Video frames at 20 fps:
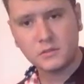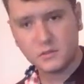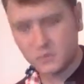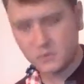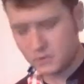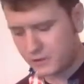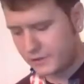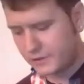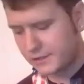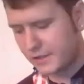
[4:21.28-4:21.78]

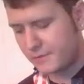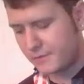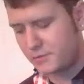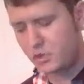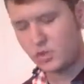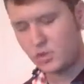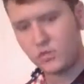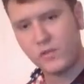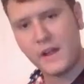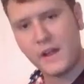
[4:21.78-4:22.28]
Notice I'm
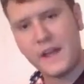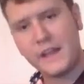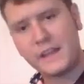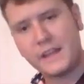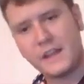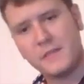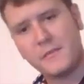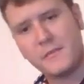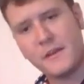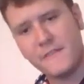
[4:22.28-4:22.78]

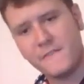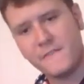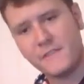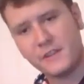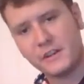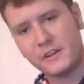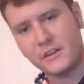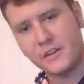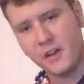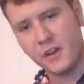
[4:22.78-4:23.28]
dragging my
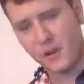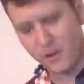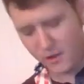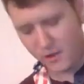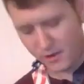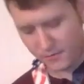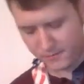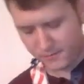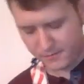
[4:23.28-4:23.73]
finger off.